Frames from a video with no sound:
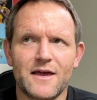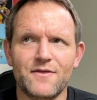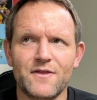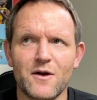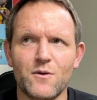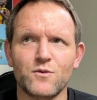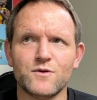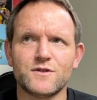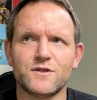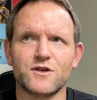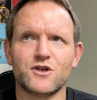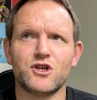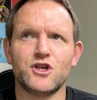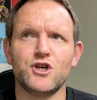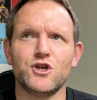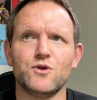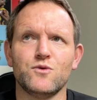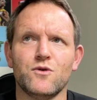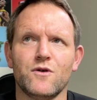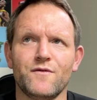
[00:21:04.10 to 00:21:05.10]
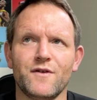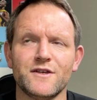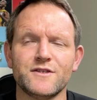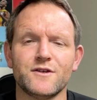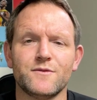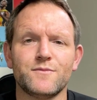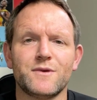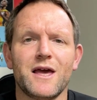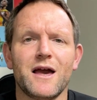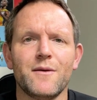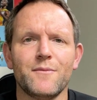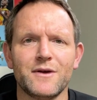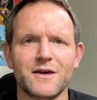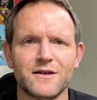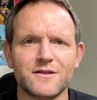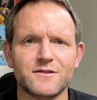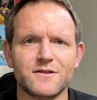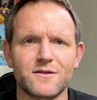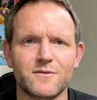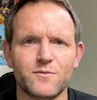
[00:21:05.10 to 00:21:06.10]
that was the cue of, as I'm coming
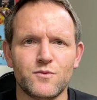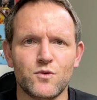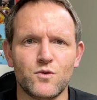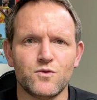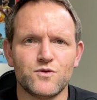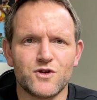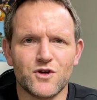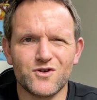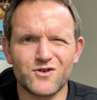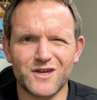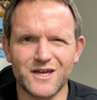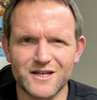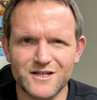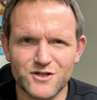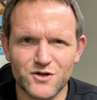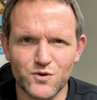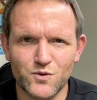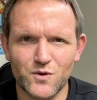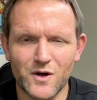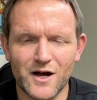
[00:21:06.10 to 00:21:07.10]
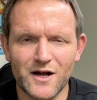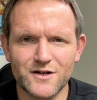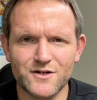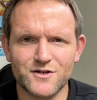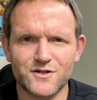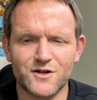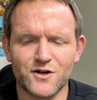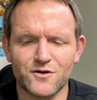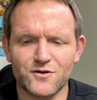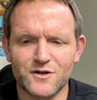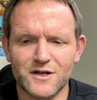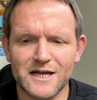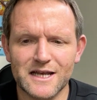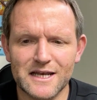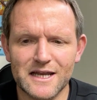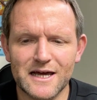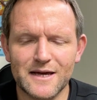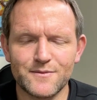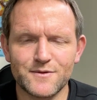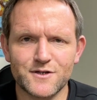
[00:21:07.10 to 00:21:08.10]
into the ball, don't get too hunched, don't
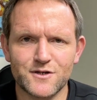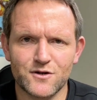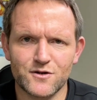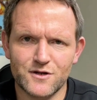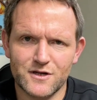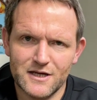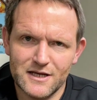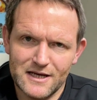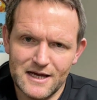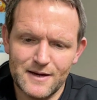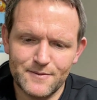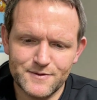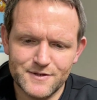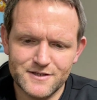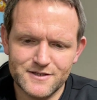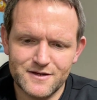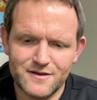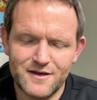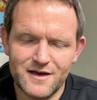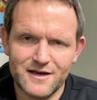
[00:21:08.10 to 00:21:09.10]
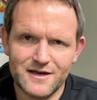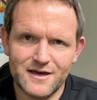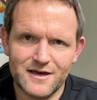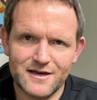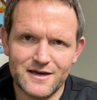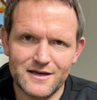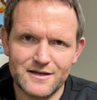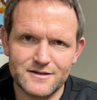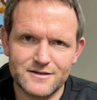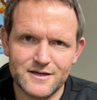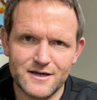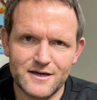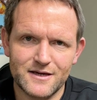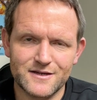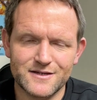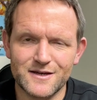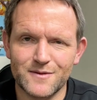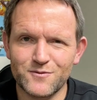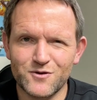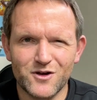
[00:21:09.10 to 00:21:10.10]
collapse into that kicking tee.
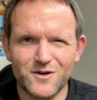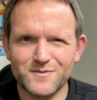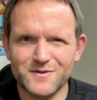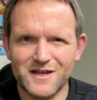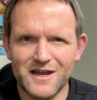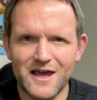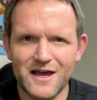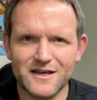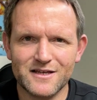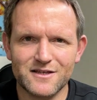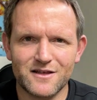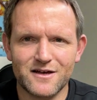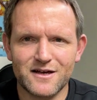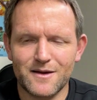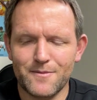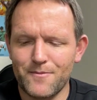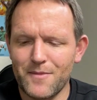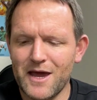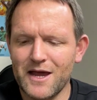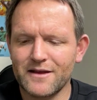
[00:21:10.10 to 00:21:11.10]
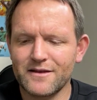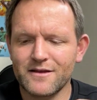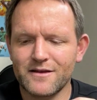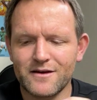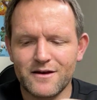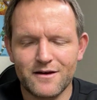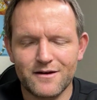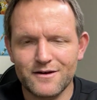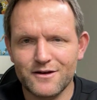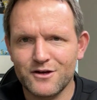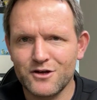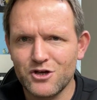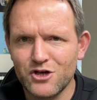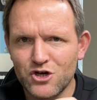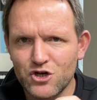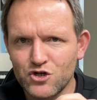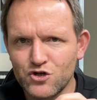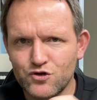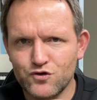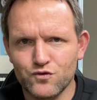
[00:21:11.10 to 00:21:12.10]
Sometimes it acts like a magnet and it
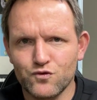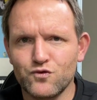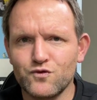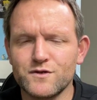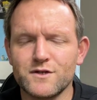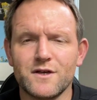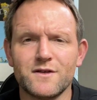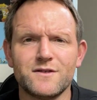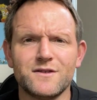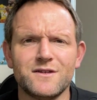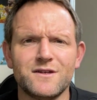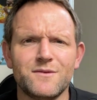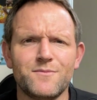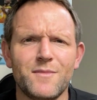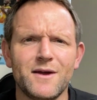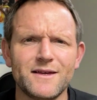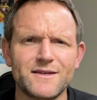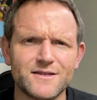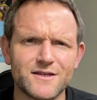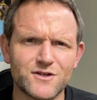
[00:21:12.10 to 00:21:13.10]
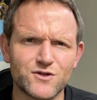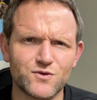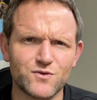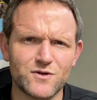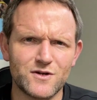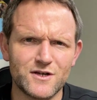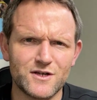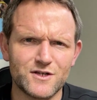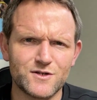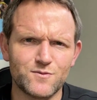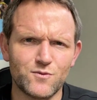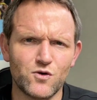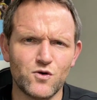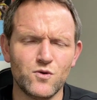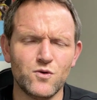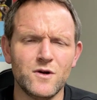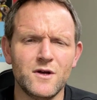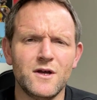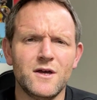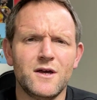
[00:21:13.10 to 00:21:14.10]
draws us in and makes us really
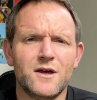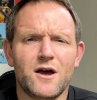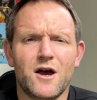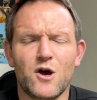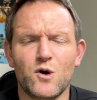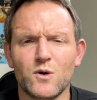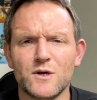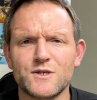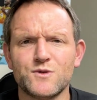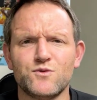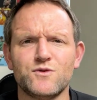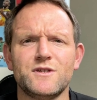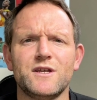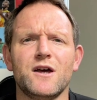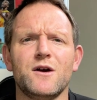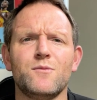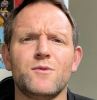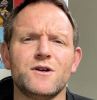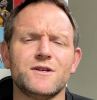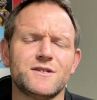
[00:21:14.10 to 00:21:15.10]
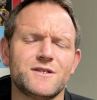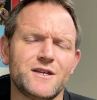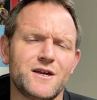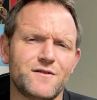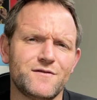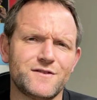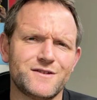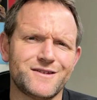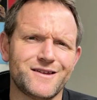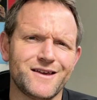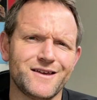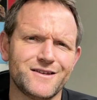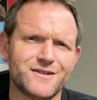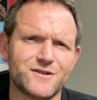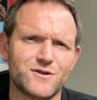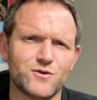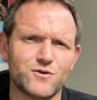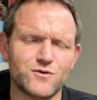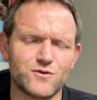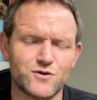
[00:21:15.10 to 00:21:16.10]
small. I always would tell myself, stay
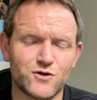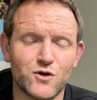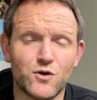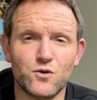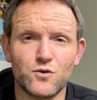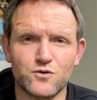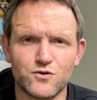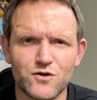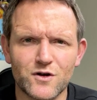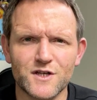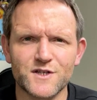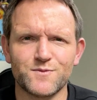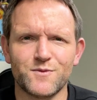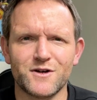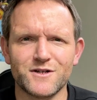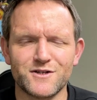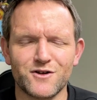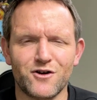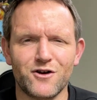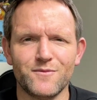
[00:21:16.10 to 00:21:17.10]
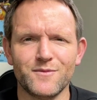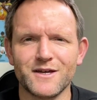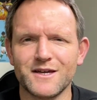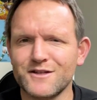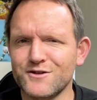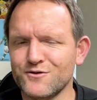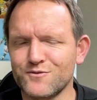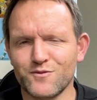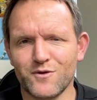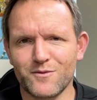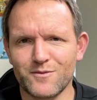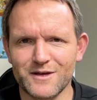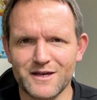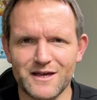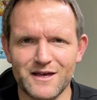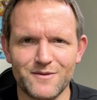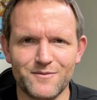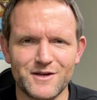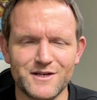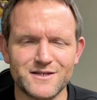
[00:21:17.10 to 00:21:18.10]
tall, trust my timing, and you'll probably
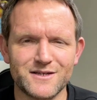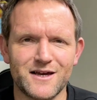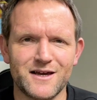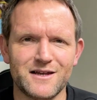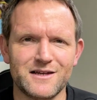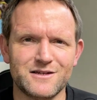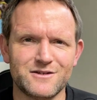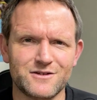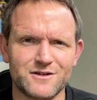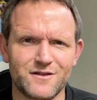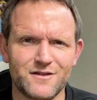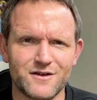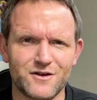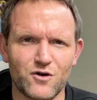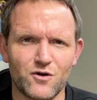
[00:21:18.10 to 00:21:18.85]
hear me say it a lot in the